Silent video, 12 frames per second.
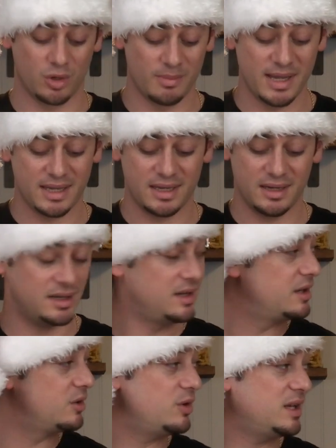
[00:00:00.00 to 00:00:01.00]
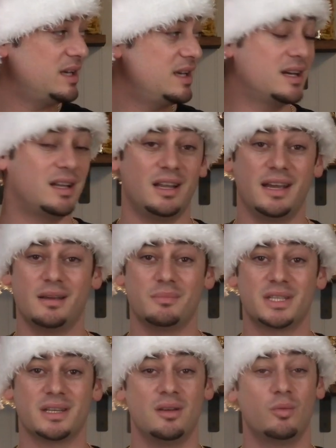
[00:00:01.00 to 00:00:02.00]
we're making linguine and
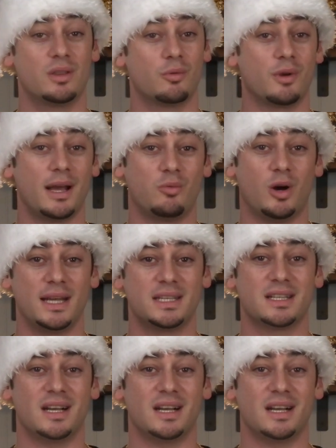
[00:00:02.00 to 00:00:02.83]
clams with a red wine